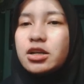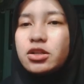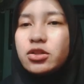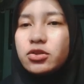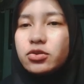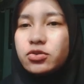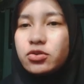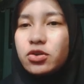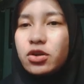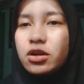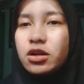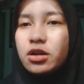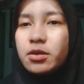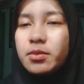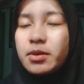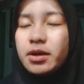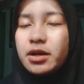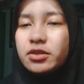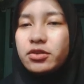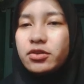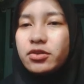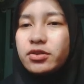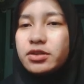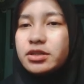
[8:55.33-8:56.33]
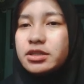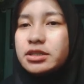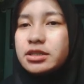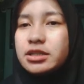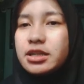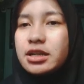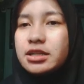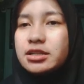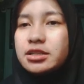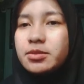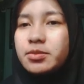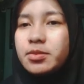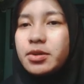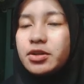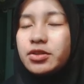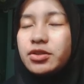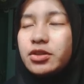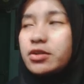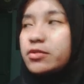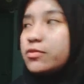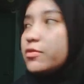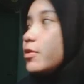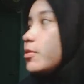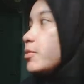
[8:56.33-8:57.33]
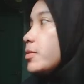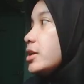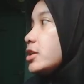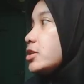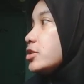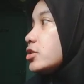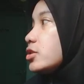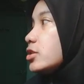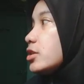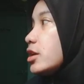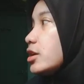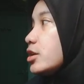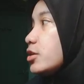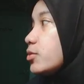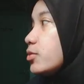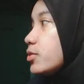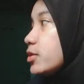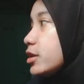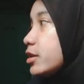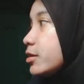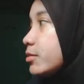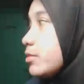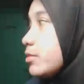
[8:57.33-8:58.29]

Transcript: to talk about or discuss about the information that you need